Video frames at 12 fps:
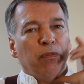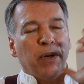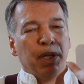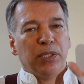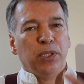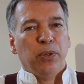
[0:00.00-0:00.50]

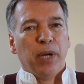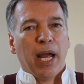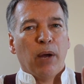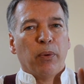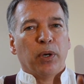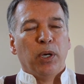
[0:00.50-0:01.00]
very soon
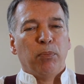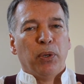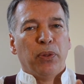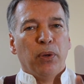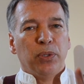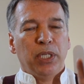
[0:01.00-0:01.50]
how we're going to
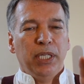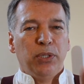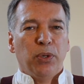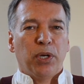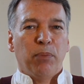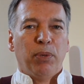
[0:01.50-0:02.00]
put those
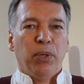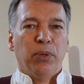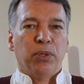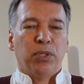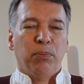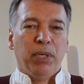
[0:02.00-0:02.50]
into a
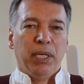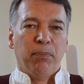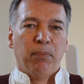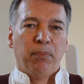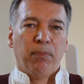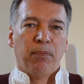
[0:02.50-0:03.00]
computer to
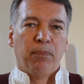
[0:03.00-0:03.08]
be